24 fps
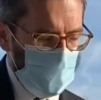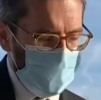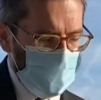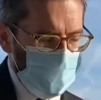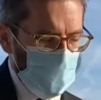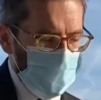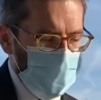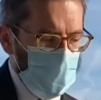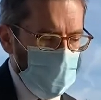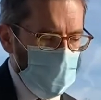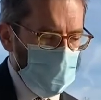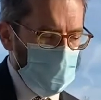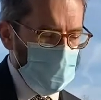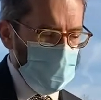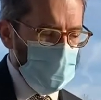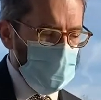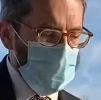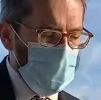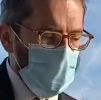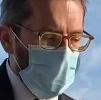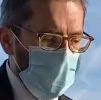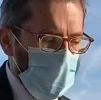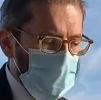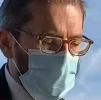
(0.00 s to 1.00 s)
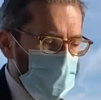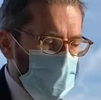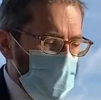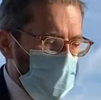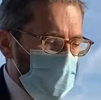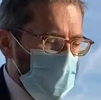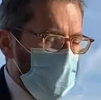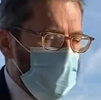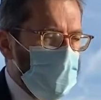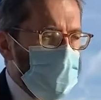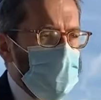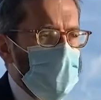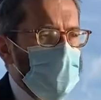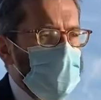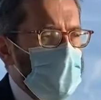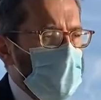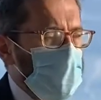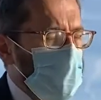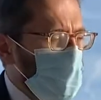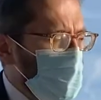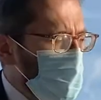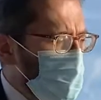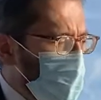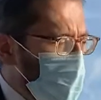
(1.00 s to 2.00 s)
you know, disappointed and to be a
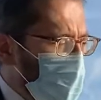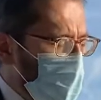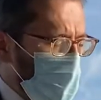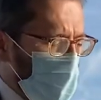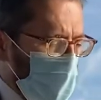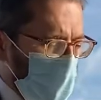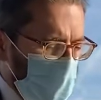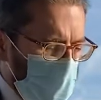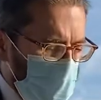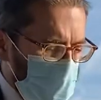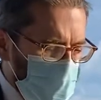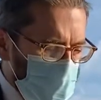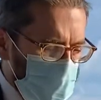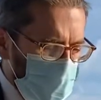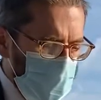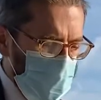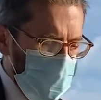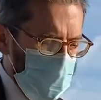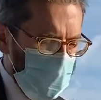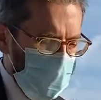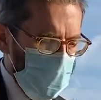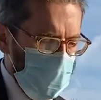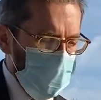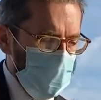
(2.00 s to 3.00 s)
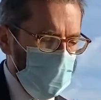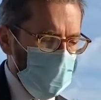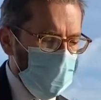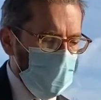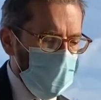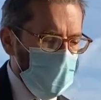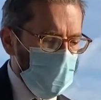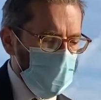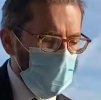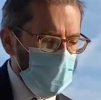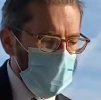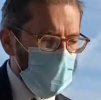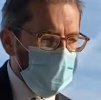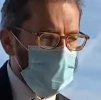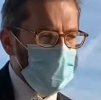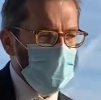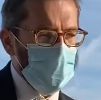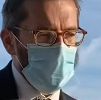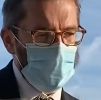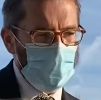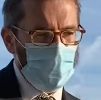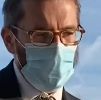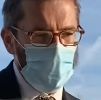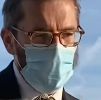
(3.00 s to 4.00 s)
more difficult person, but you really took
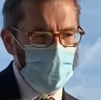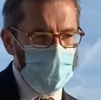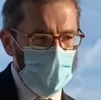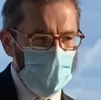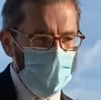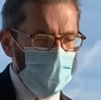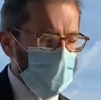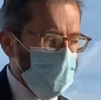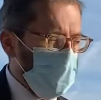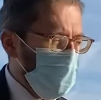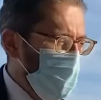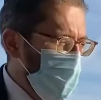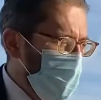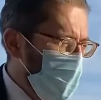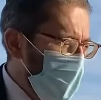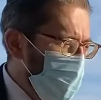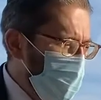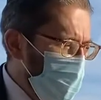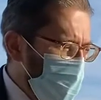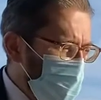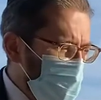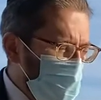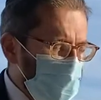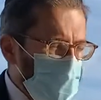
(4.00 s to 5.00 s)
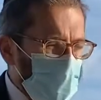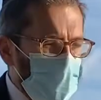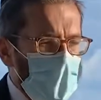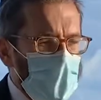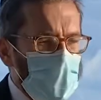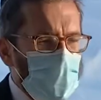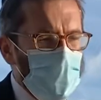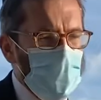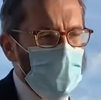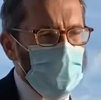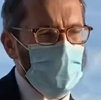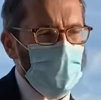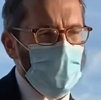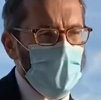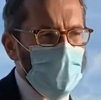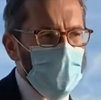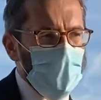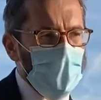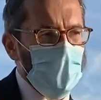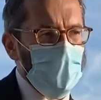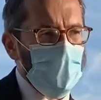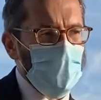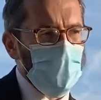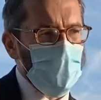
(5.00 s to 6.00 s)
your proverbial lemons and you made them into
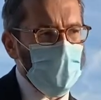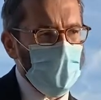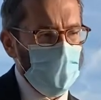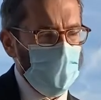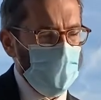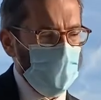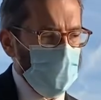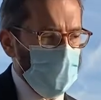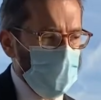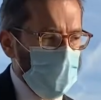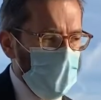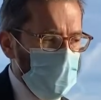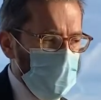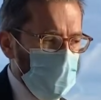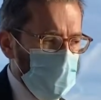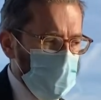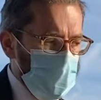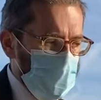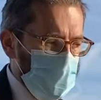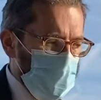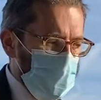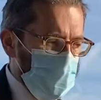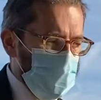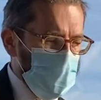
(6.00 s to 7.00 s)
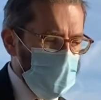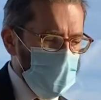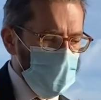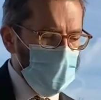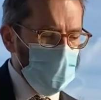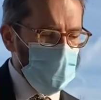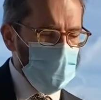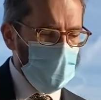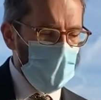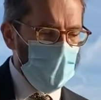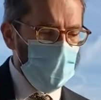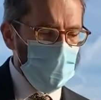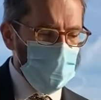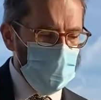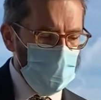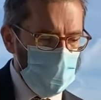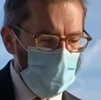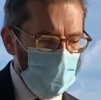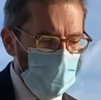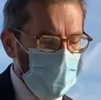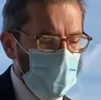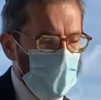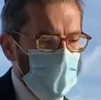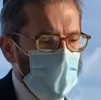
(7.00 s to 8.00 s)
lemonade, and you took your difficult childhood
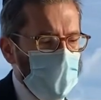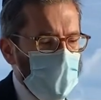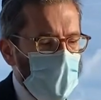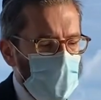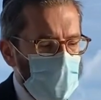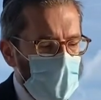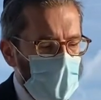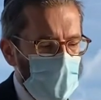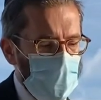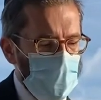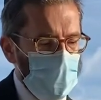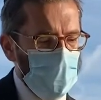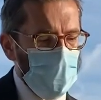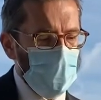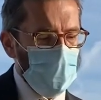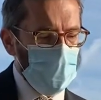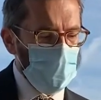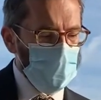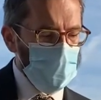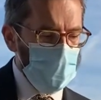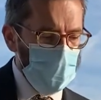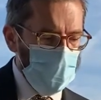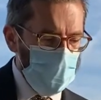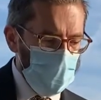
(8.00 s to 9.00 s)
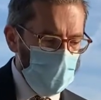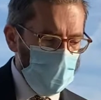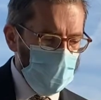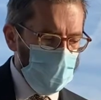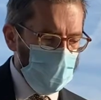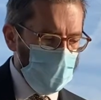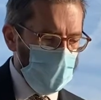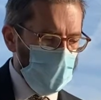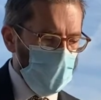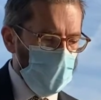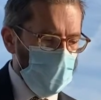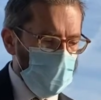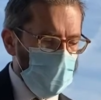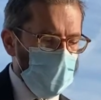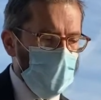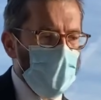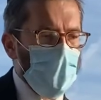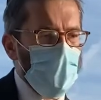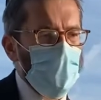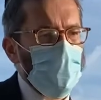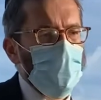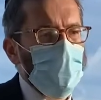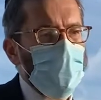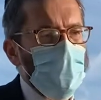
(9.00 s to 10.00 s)
and made it a worldview that you're going to work hard
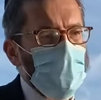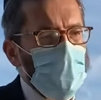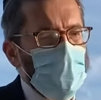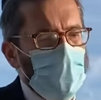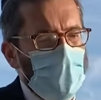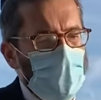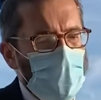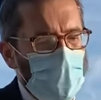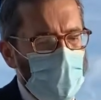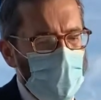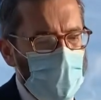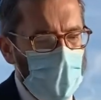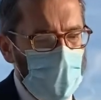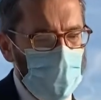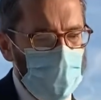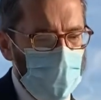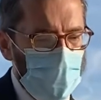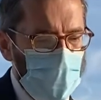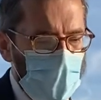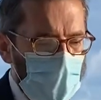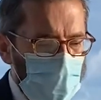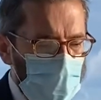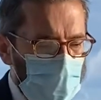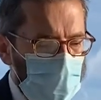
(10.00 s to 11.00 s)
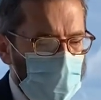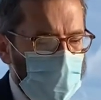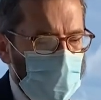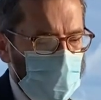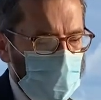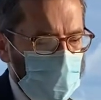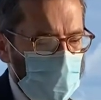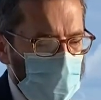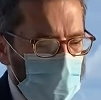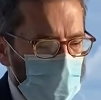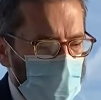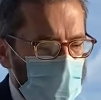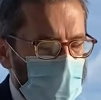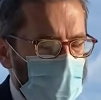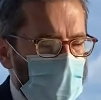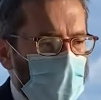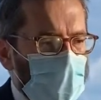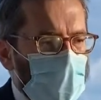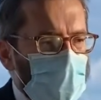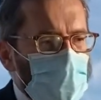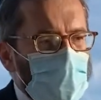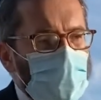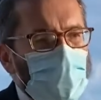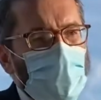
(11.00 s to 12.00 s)
and be strong and be independent. You know,
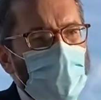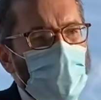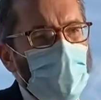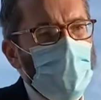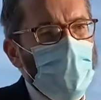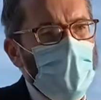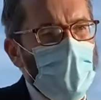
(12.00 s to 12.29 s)
and you made